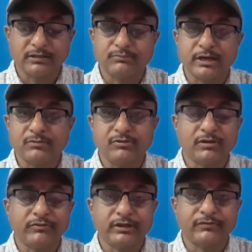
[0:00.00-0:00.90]
it might be
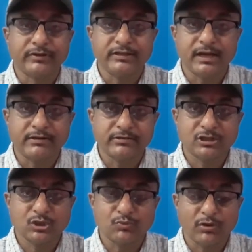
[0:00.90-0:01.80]
a very funny
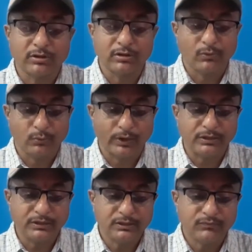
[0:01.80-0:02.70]
address for
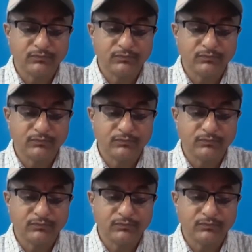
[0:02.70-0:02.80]
Wendy.